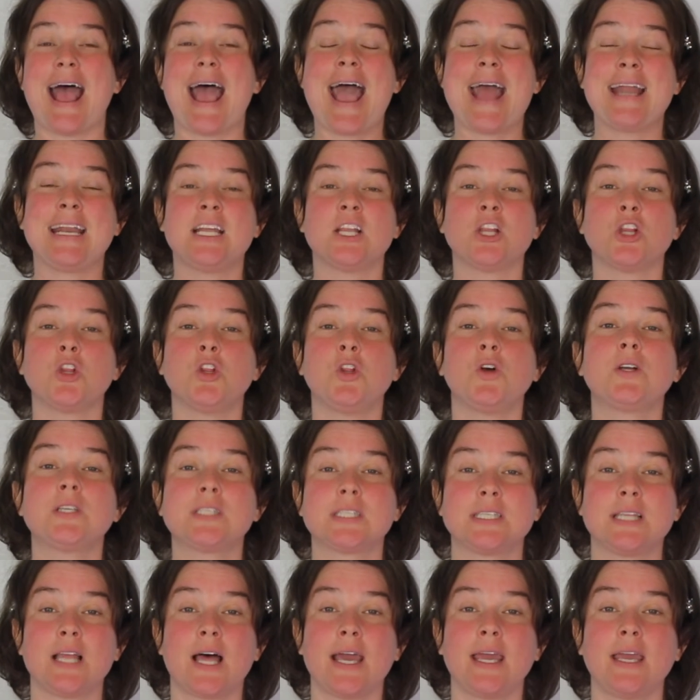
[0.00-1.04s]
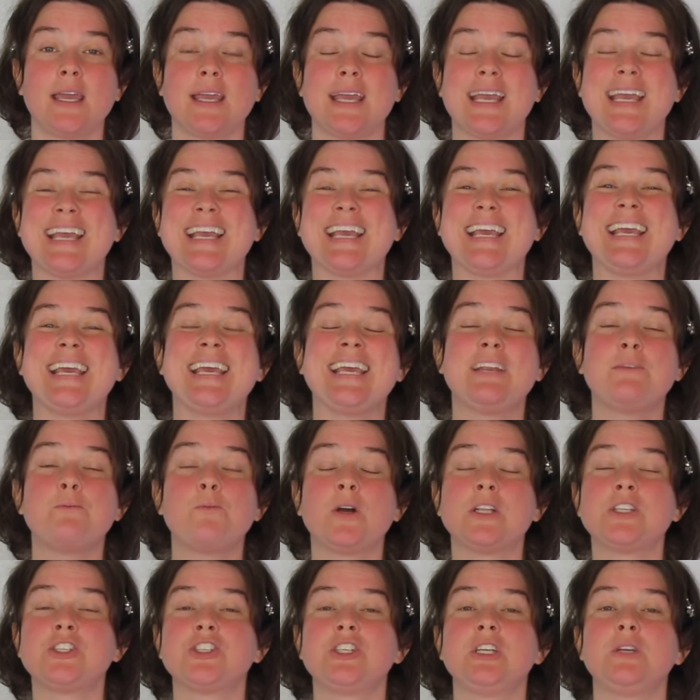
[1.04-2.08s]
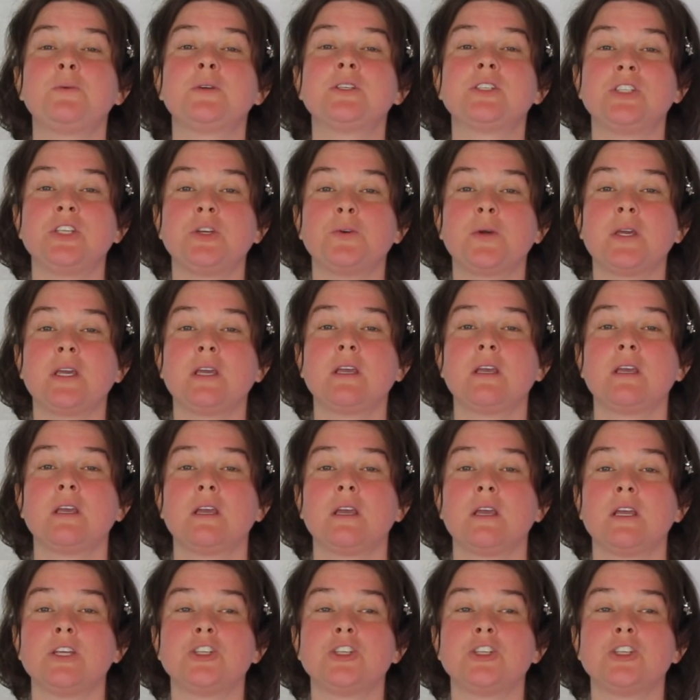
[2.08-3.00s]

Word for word: And it looks like in what she was doing,